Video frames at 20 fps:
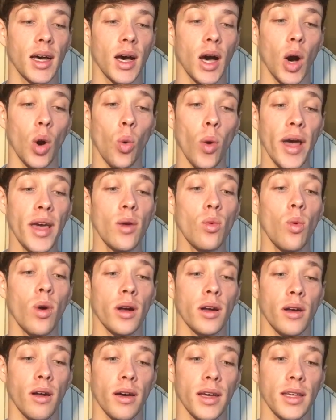away one
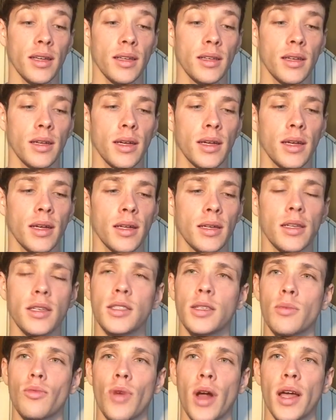night to
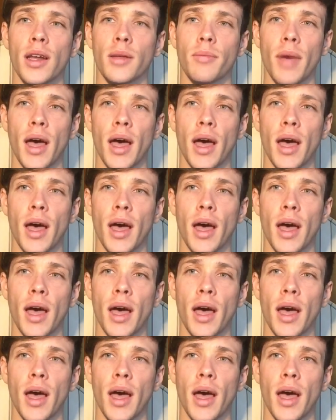some random